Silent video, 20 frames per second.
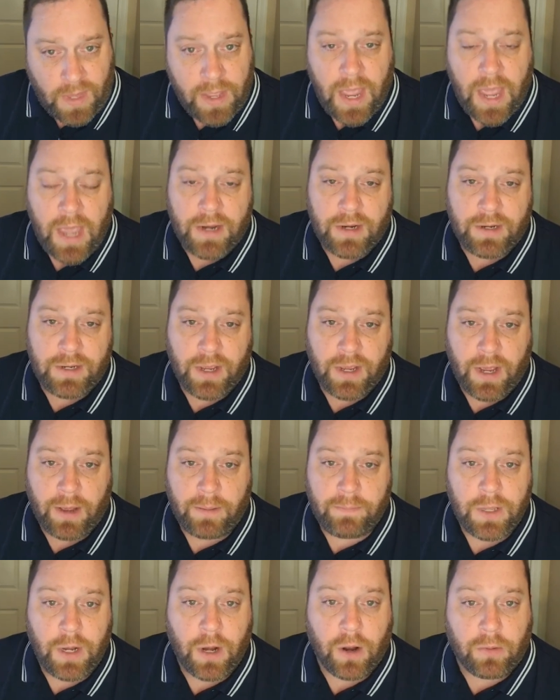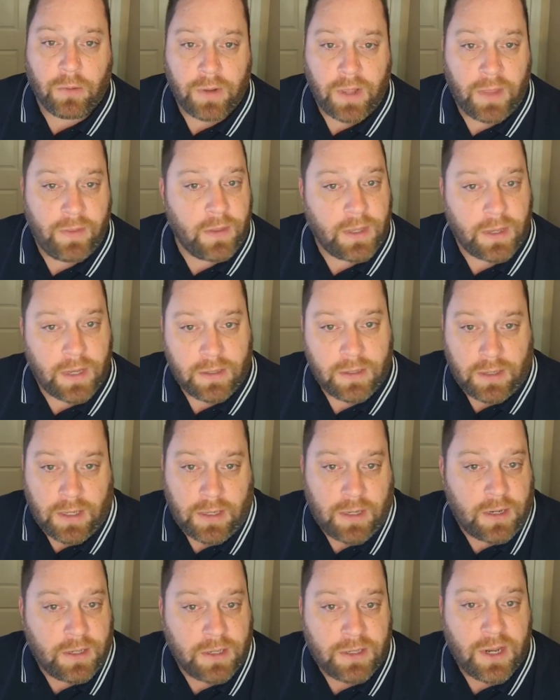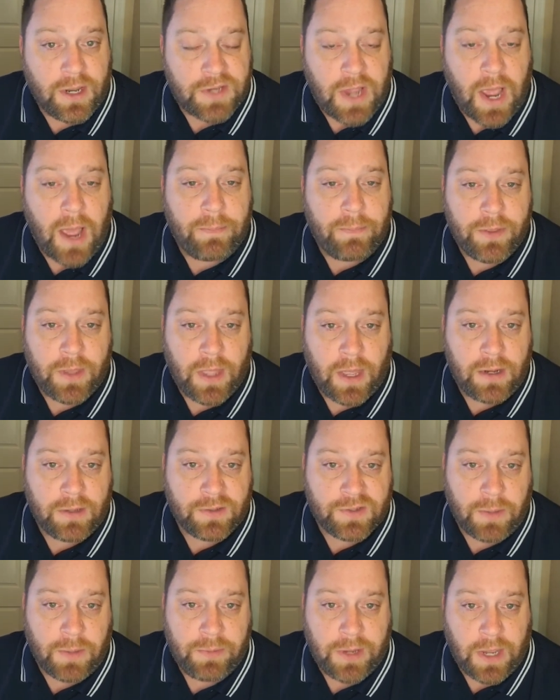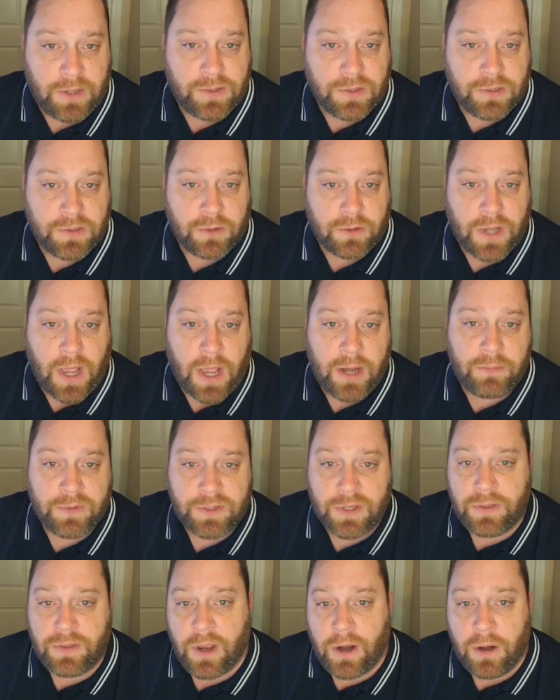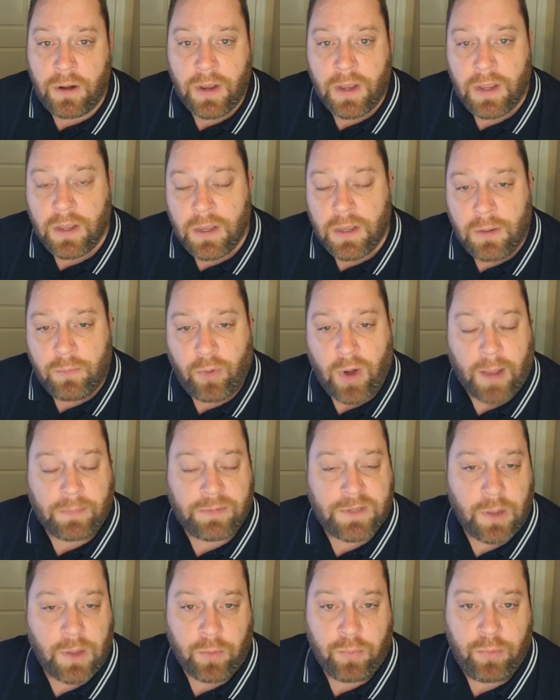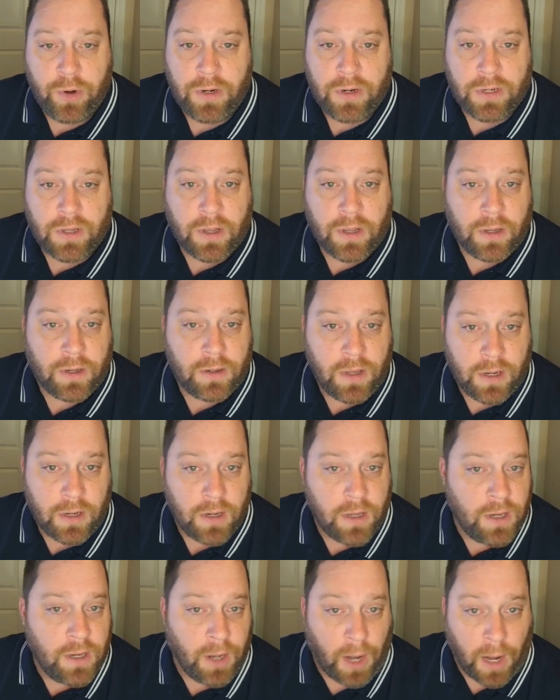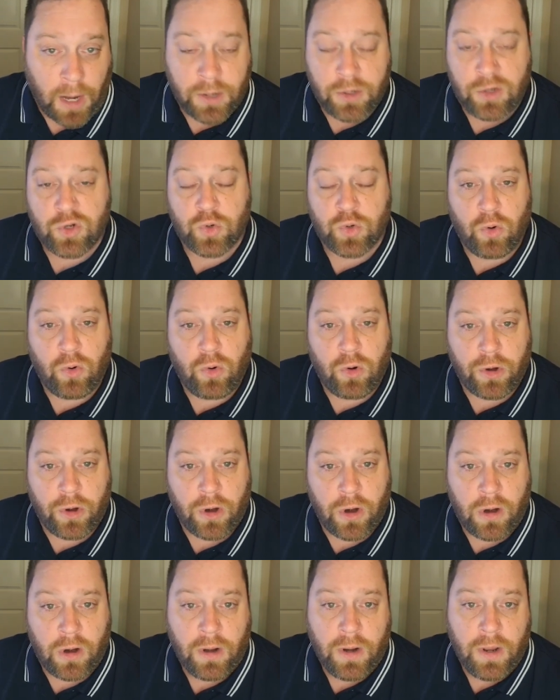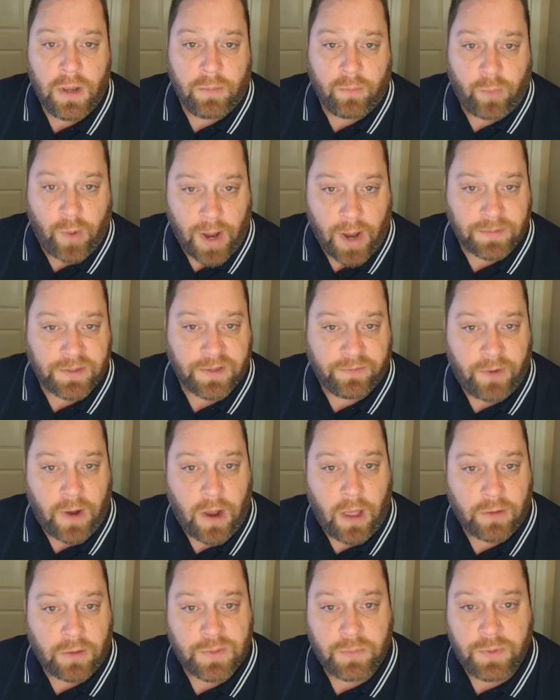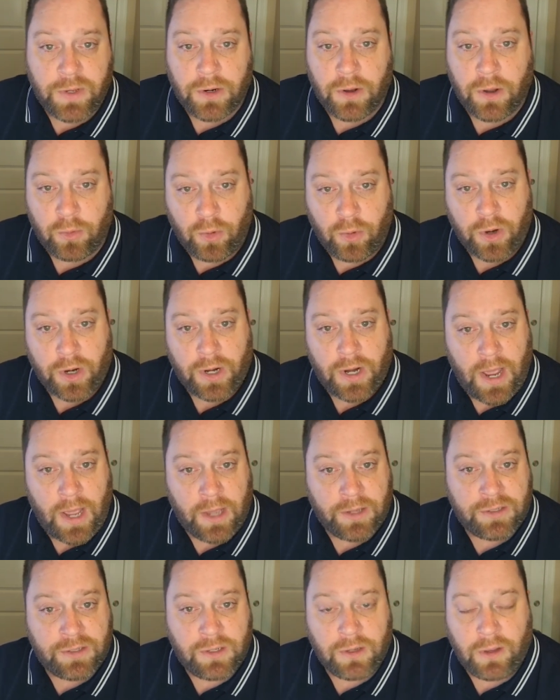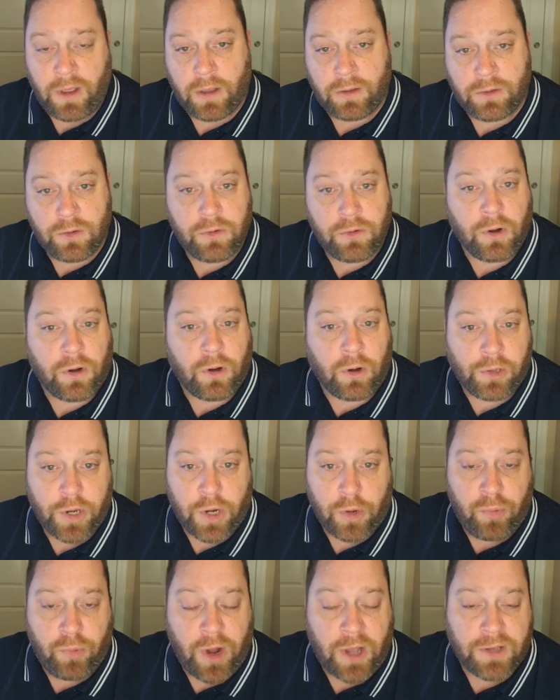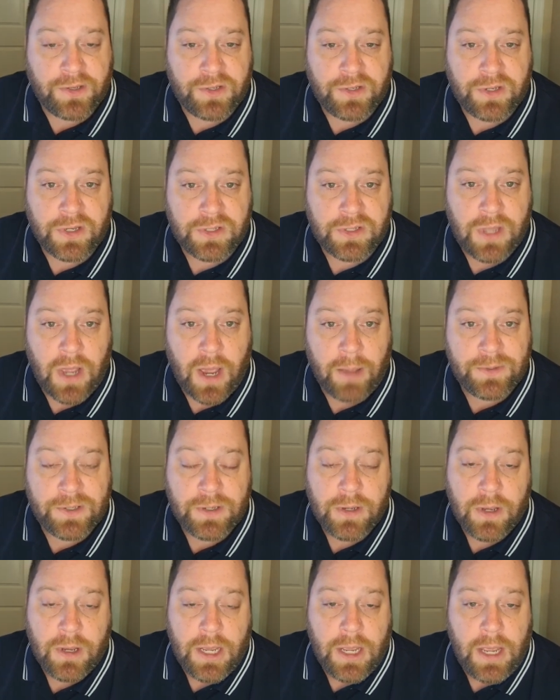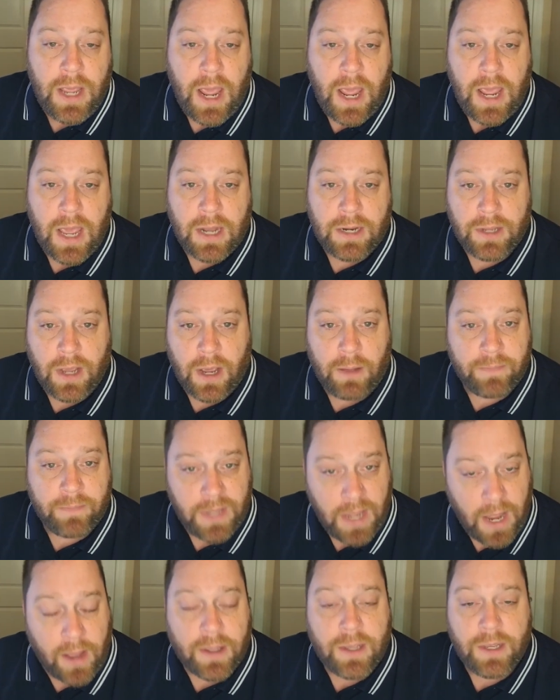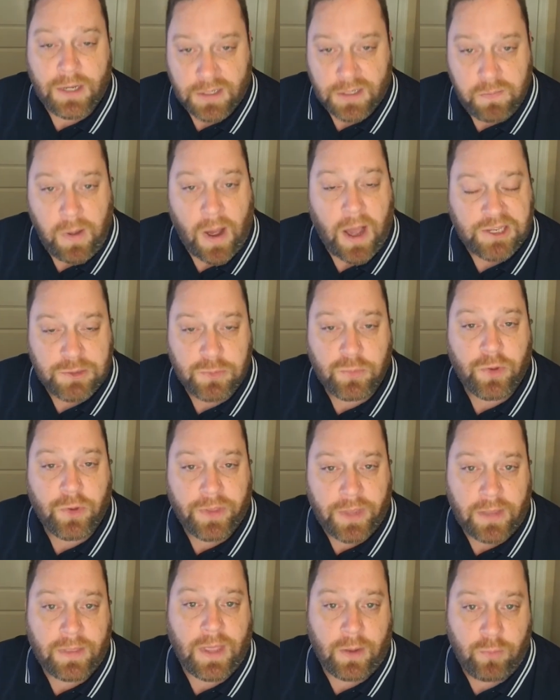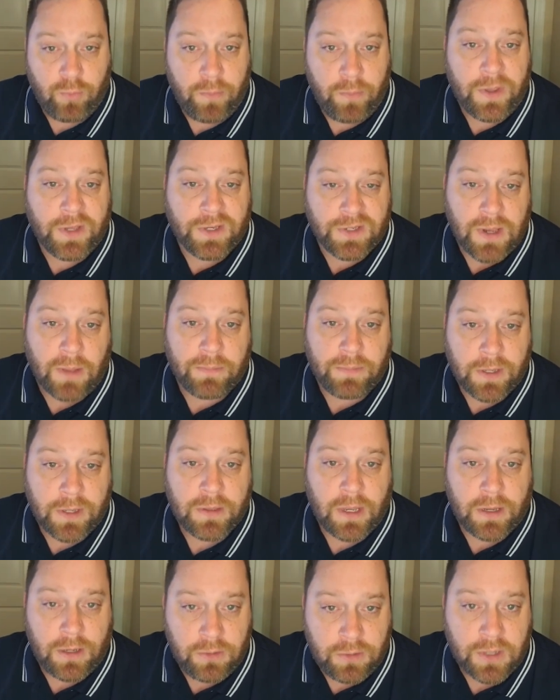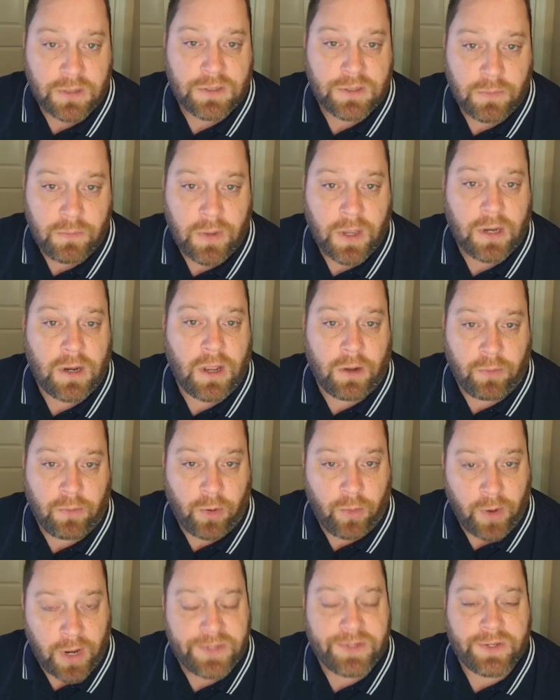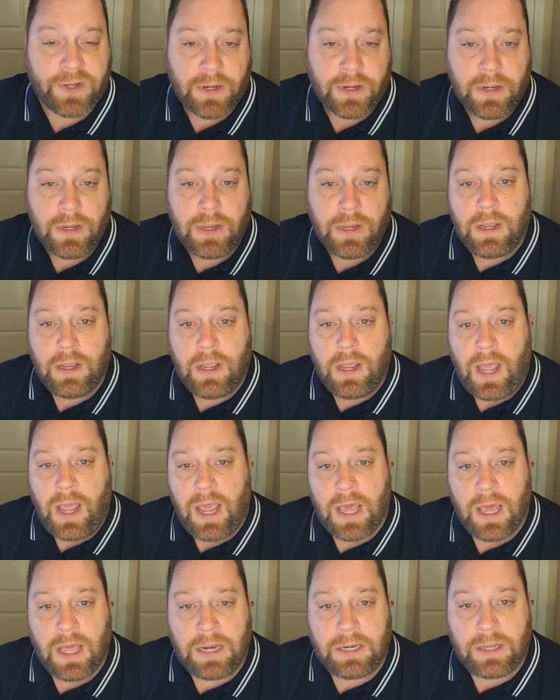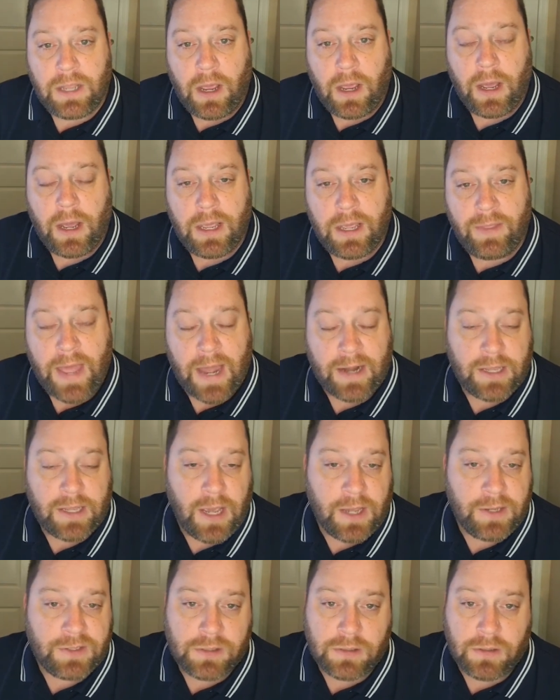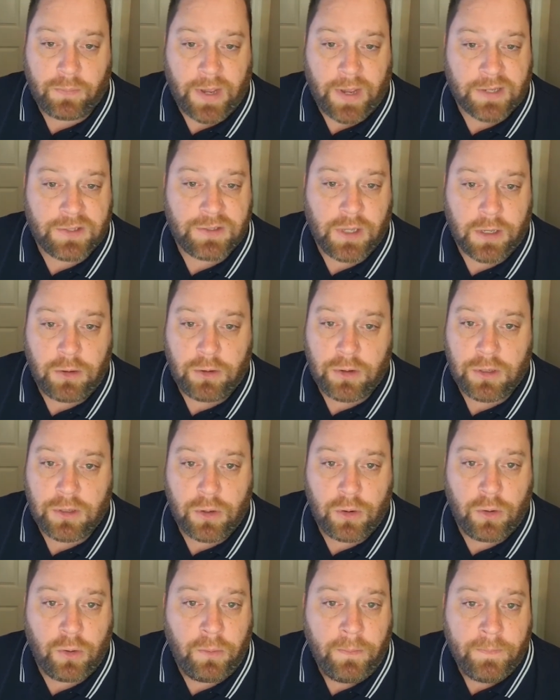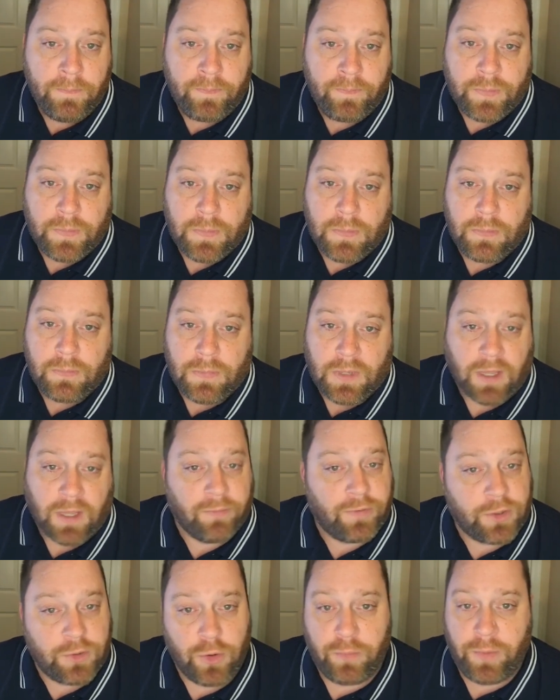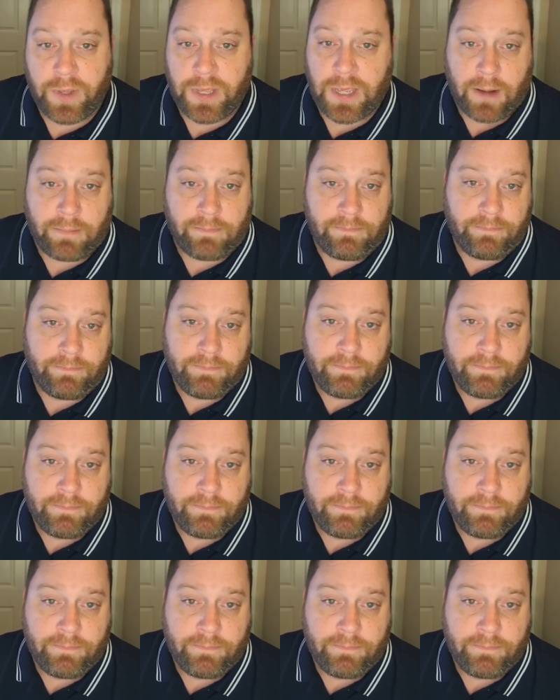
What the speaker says: And, it does happen that in some cases there's items in there. Perhaps they were put in an unusual order. Perhaps the file is a bit unorganized due to earlier processing steps. And it is possible that they will miss something that you did submit and requested. And in that case, the best thing you can do, give it to them again.